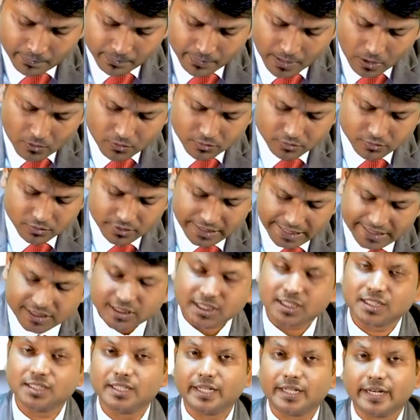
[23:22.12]
Now
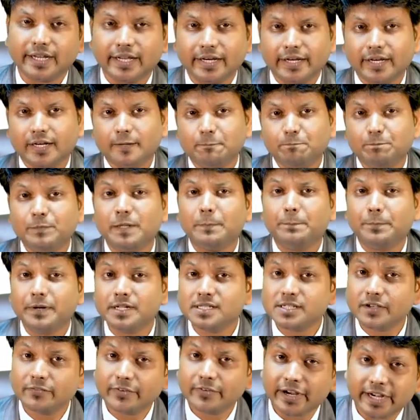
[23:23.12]
yet another area, the
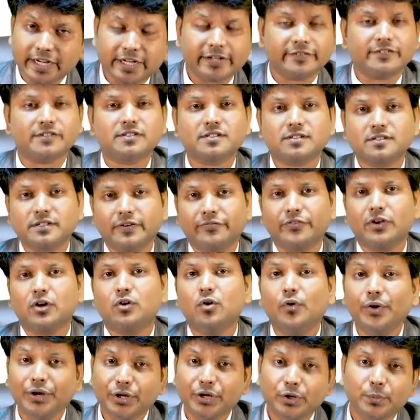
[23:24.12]
preservatives. If you
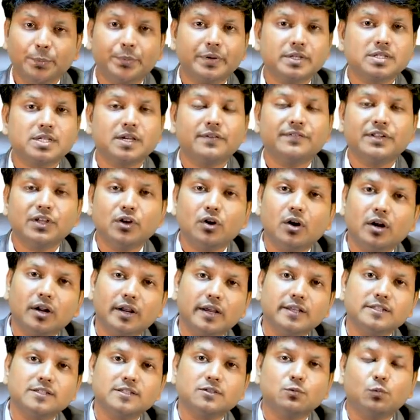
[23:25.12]
are going to preserve the
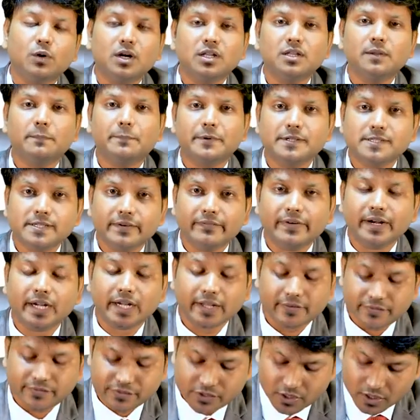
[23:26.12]
organs, what are the
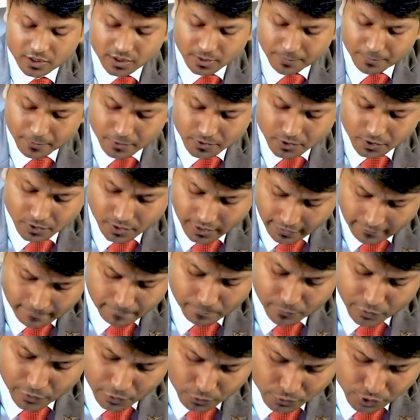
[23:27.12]
preservatives you are supposed
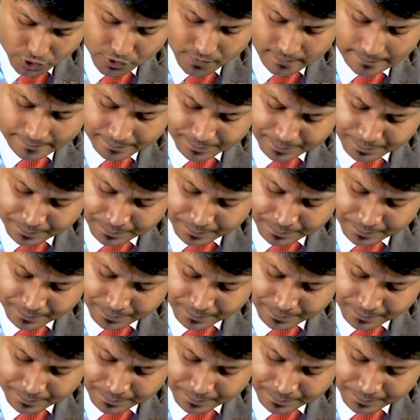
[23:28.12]
to use?